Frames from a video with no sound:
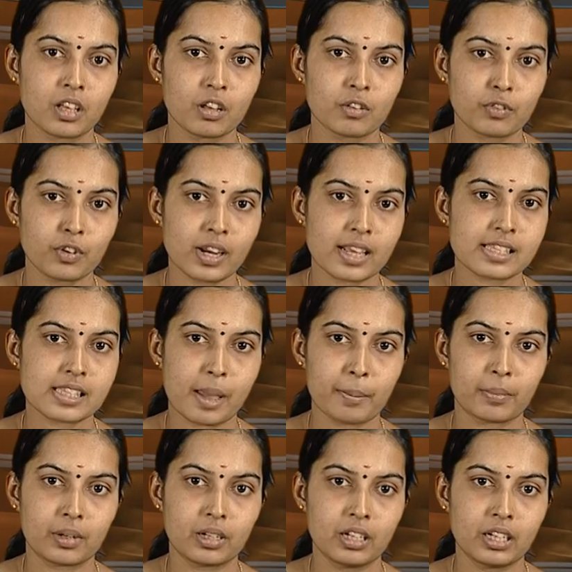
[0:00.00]
For
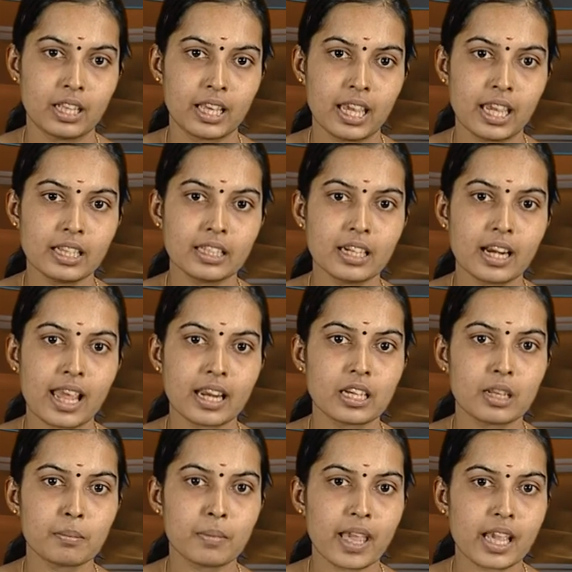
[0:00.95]
example, in the
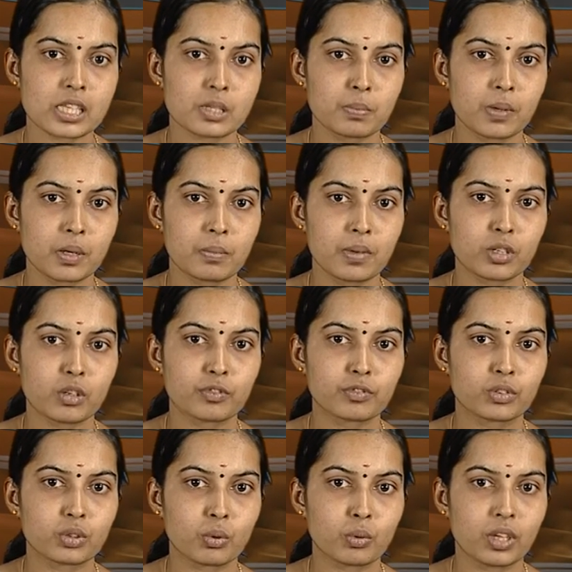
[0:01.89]
random experiment
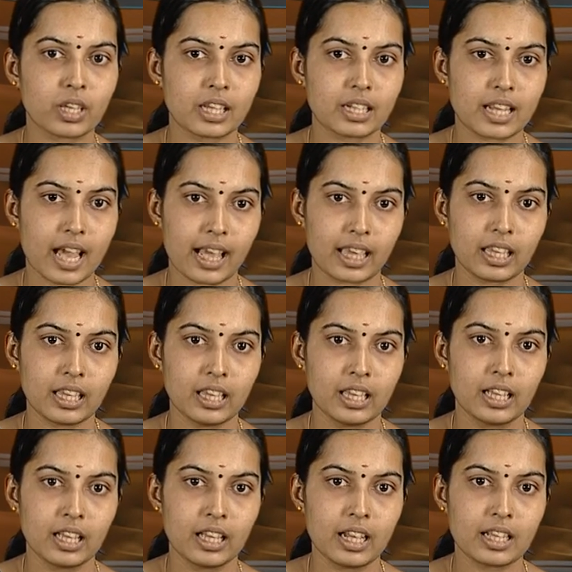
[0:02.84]
of throwing a die,
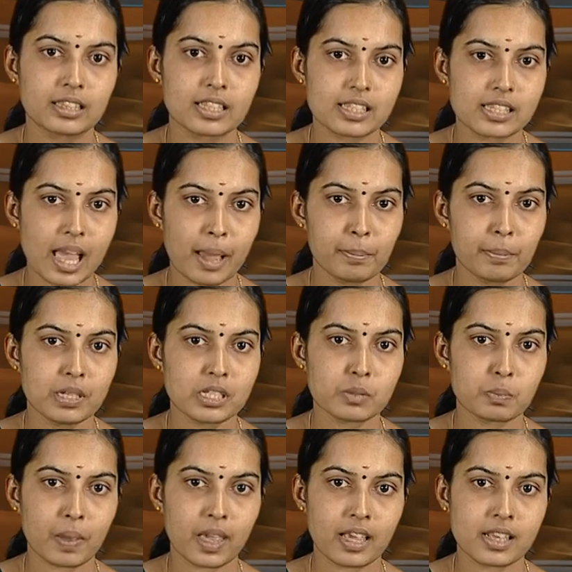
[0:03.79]
the sample
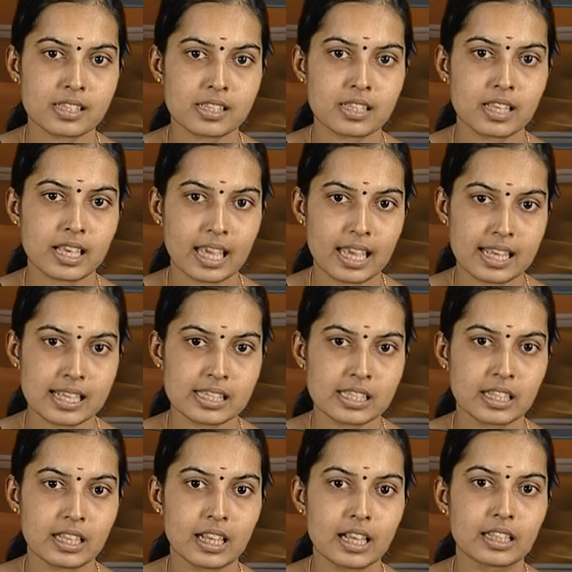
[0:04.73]
space is
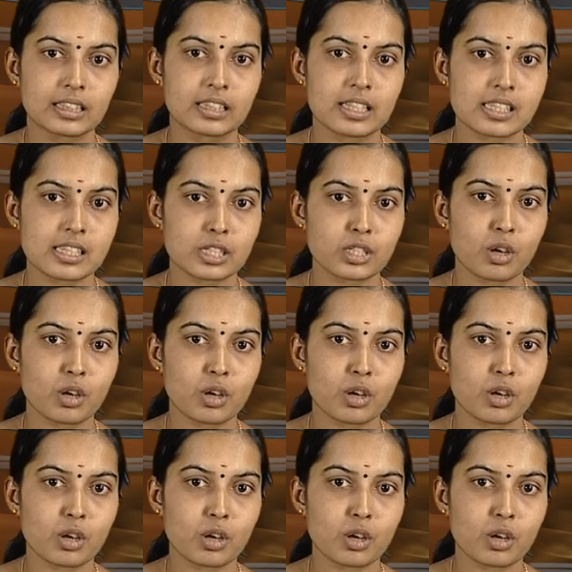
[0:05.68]
the set